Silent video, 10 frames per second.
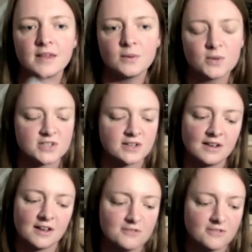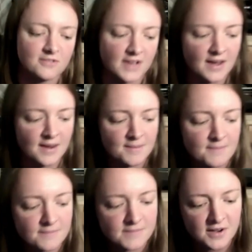which I love, I
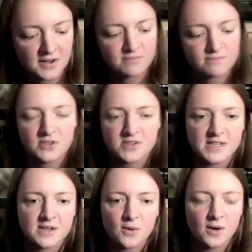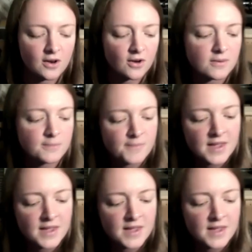use it quite a lot.